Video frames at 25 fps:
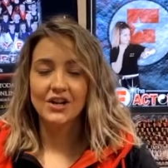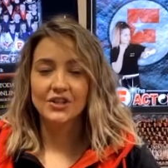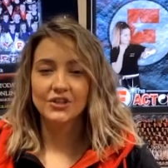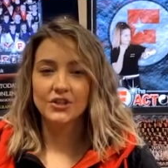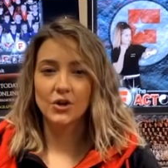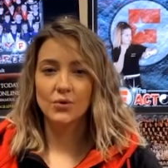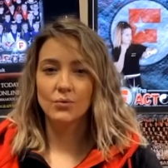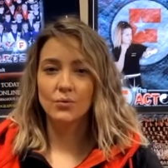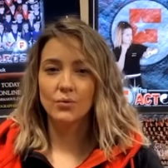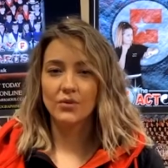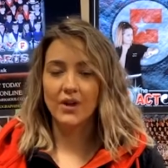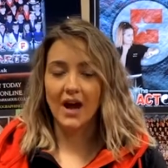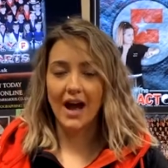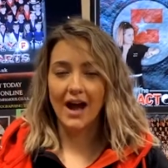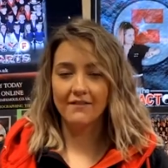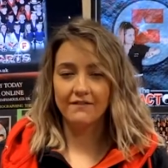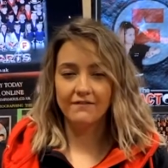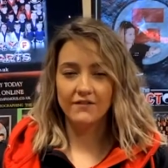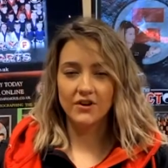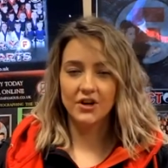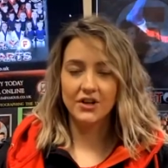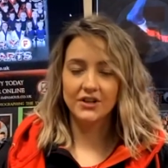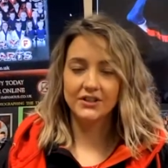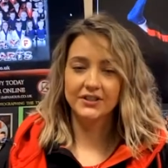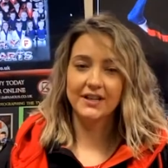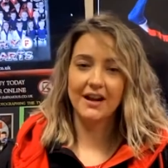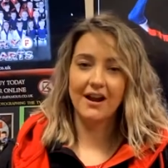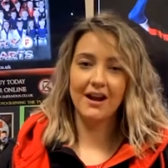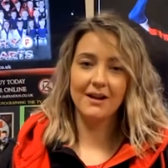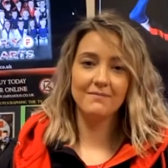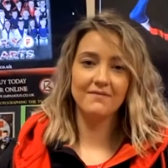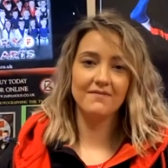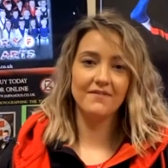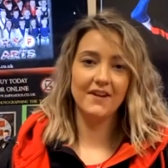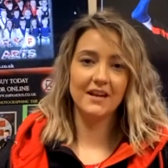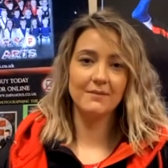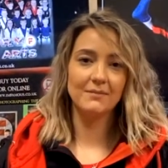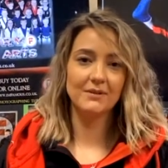So our first
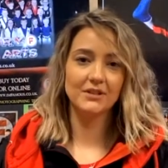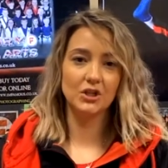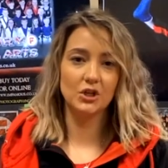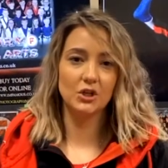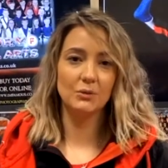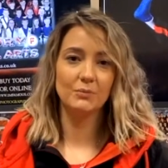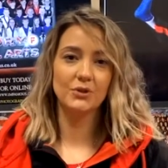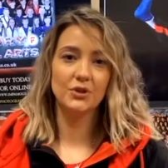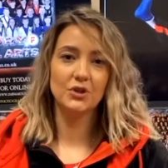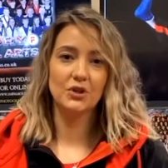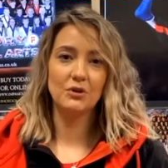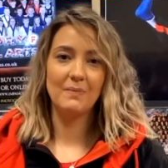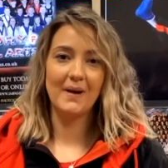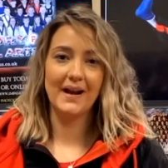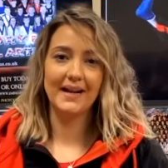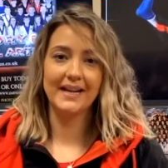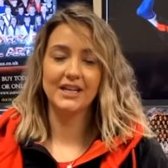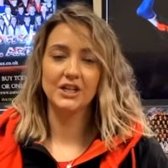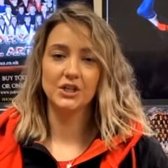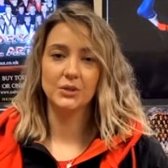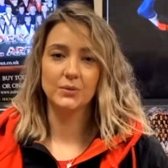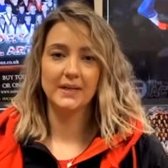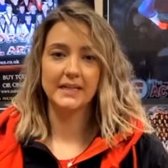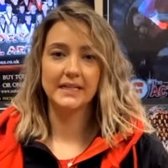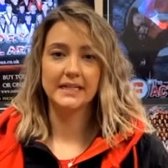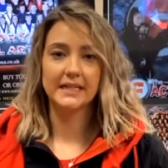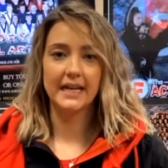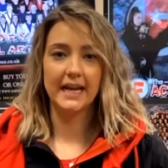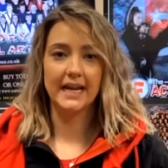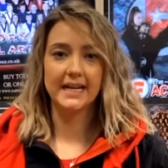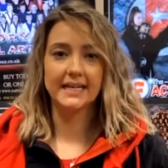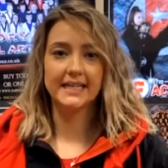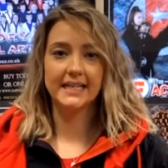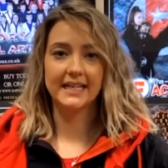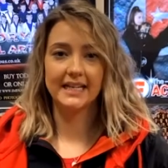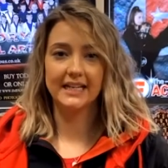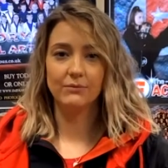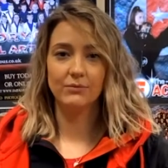I'm Famous club shoot back in
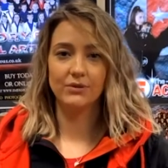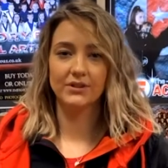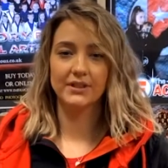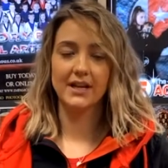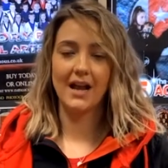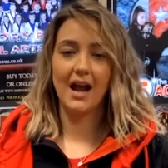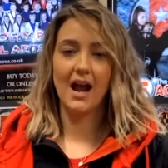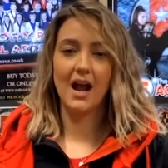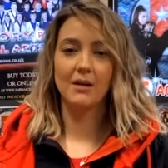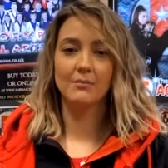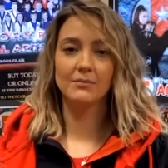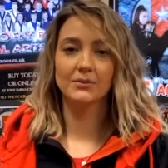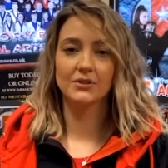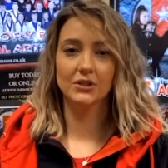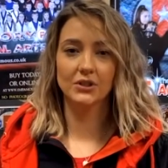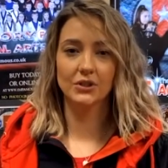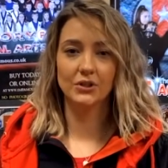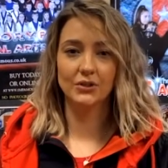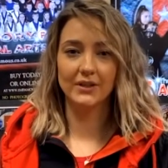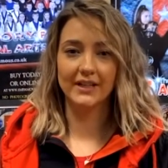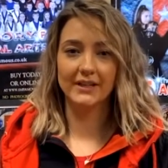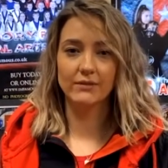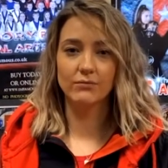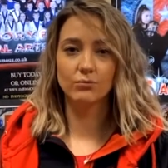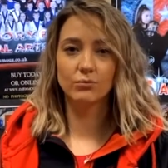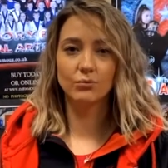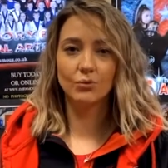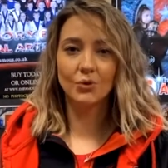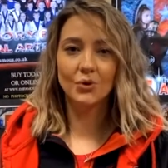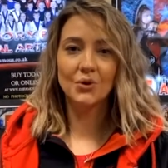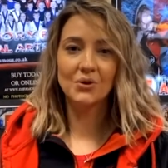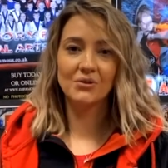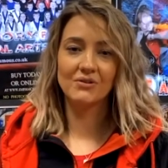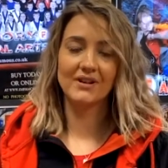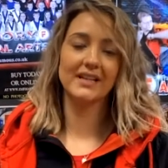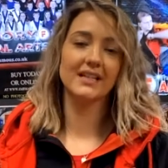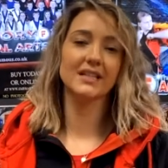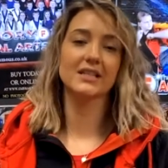2018 was an absolutely
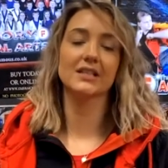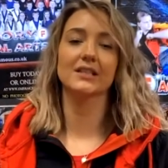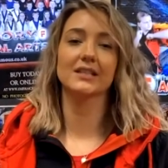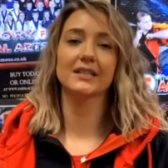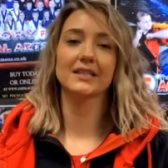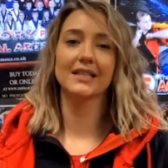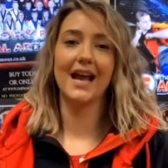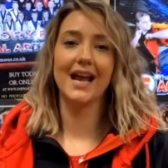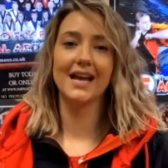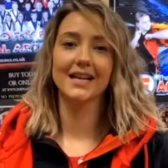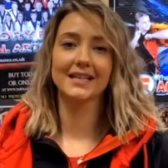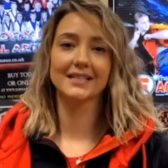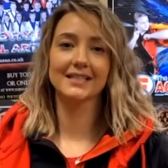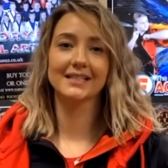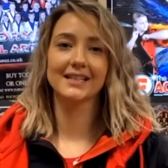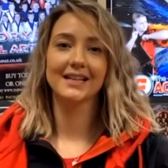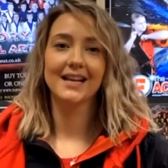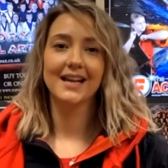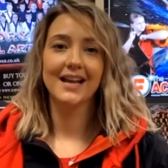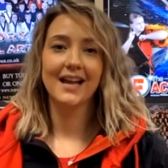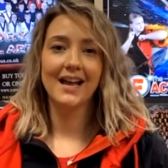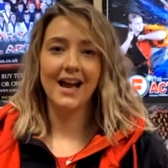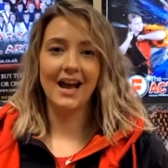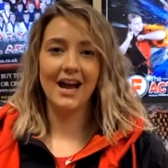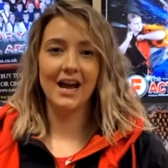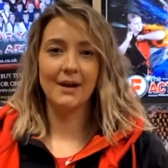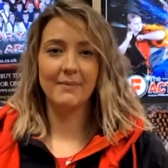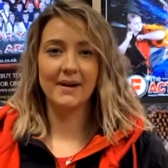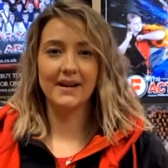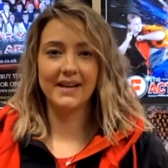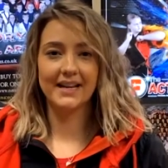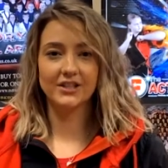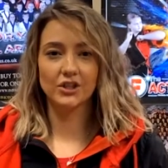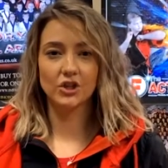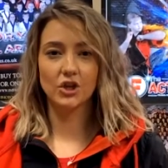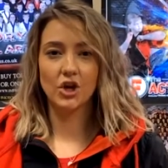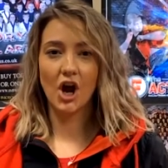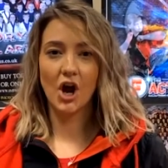roaring success. And
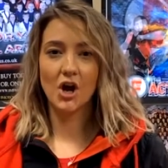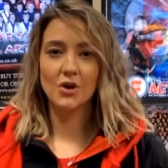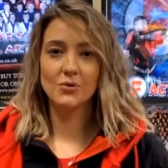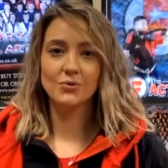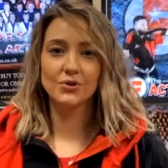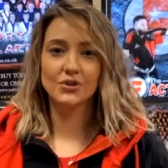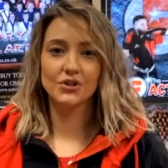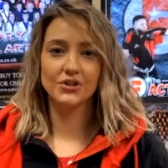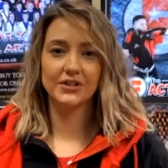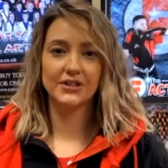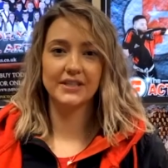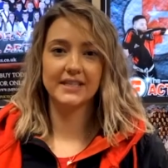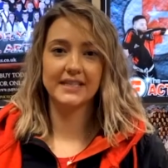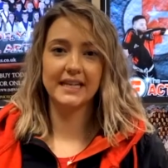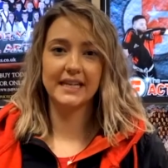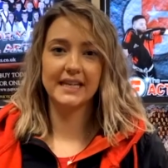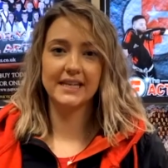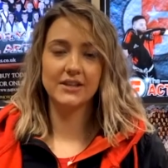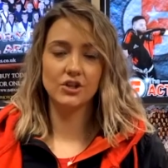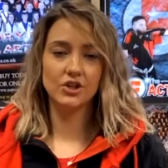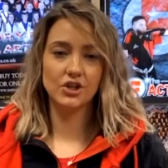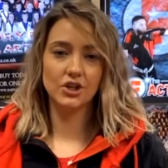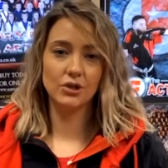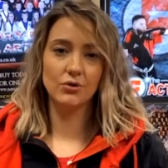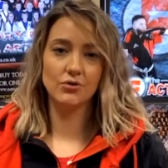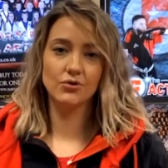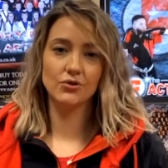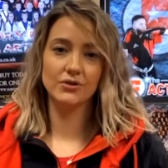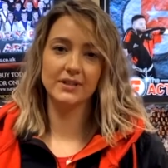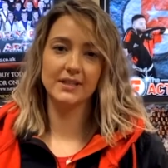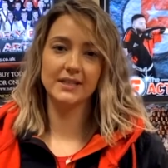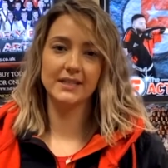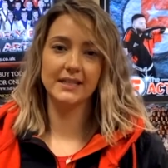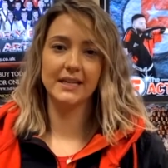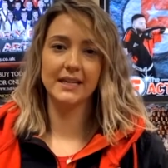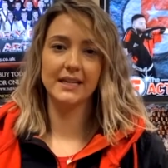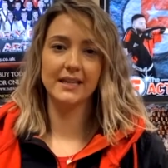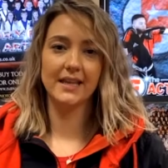as a coach, to see the
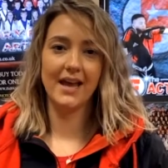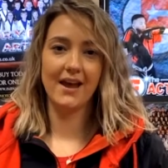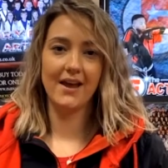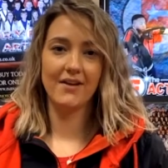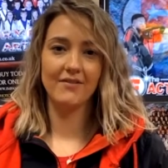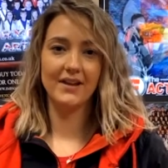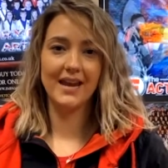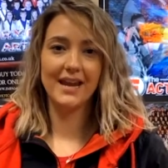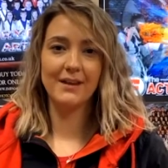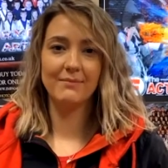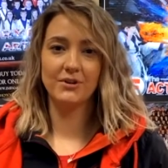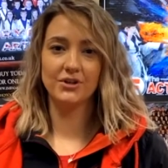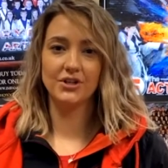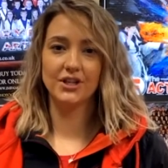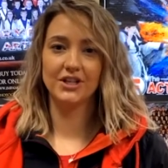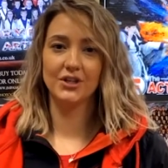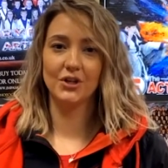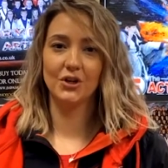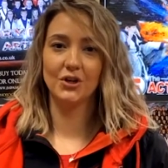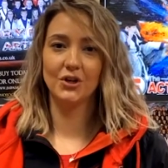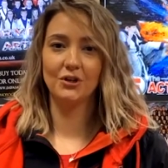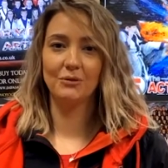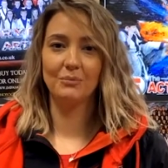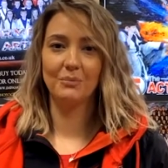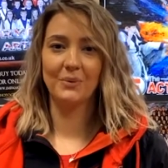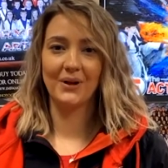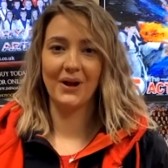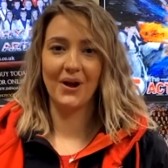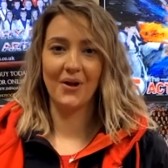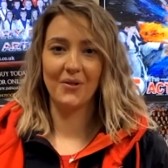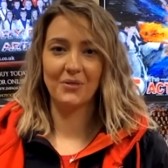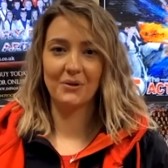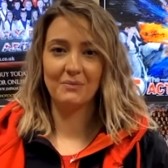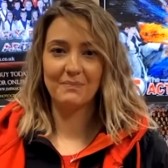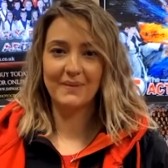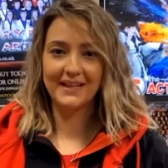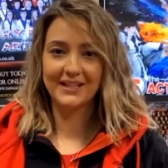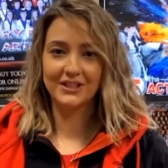children see their images up
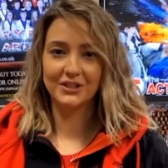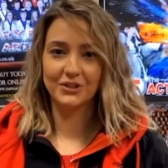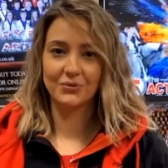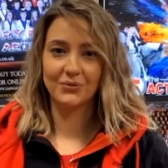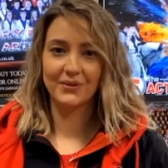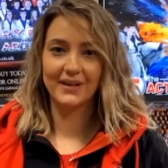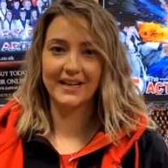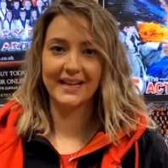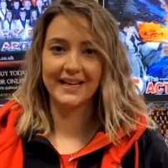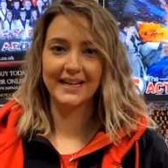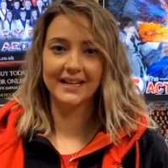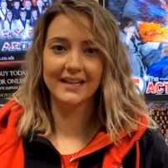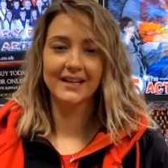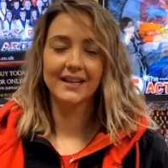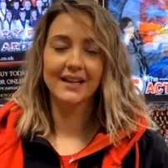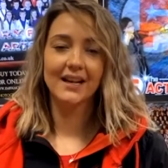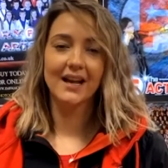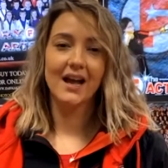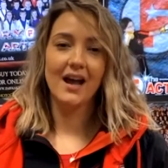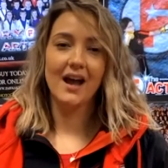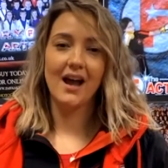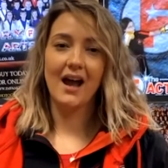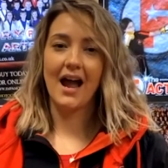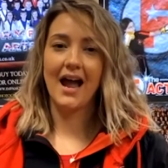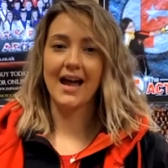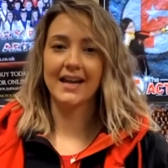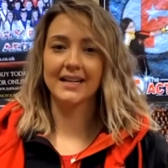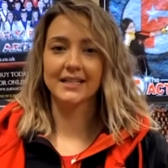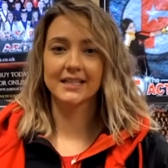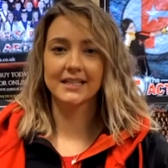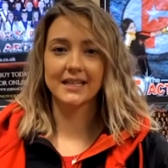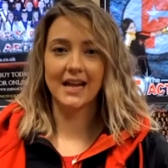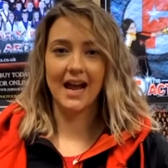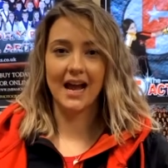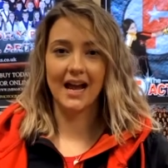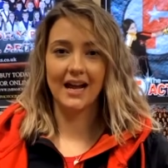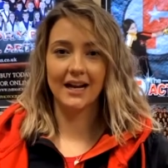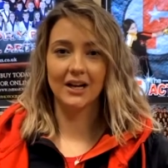on the big screen
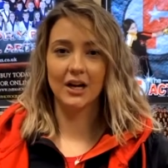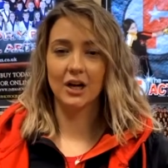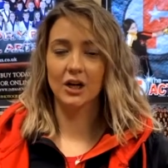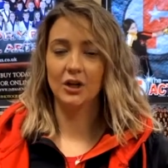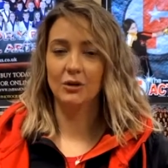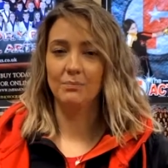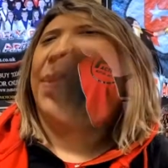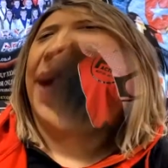and our club